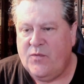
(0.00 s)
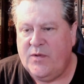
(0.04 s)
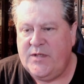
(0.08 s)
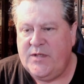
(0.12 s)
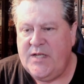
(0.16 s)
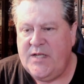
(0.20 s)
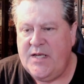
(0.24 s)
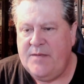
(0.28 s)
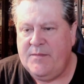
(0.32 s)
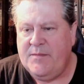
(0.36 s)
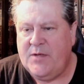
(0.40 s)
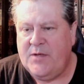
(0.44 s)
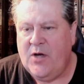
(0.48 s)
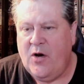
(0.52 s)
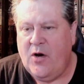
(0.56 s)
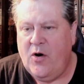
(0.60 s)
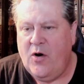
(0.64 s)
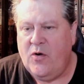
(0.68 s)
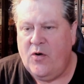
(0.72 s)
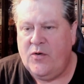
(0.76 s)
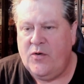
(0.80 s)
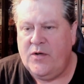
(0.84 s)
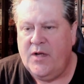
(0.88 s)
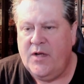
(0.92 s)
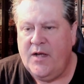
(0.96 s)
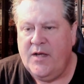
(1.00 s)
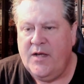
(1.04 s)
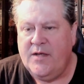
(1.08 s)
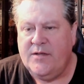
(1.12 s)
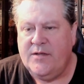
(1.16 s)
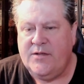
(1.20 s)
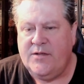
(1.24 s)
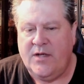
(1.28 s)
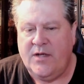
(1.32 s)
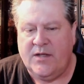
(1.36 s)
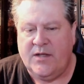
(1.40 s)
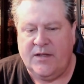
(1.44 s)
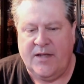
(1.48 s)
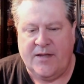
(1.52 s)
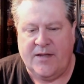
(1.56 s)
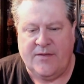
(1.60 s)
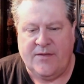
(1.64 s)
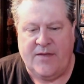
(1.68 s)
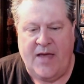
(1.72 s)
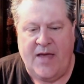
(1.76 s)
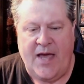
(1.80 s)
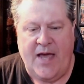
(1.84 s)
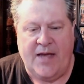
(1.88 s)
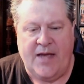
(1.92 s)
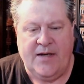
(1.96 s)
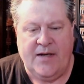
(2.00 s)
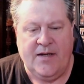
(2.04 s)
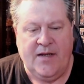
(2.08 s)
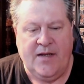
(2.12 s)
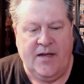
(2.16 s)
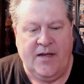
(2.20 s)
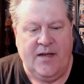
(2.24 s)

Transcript: redeem code, so you click that.